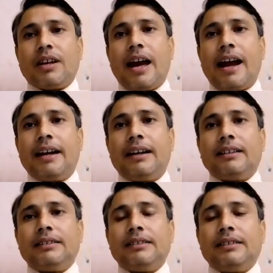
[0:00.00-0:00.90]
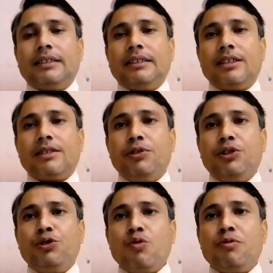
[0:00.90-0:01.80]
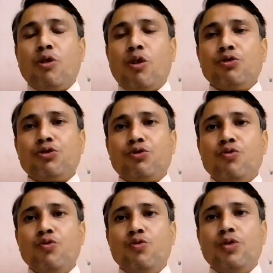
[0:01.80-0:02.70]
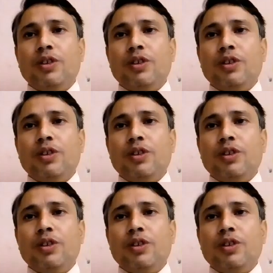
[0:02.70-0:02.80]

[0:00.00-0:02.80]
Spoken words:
and this video belongs to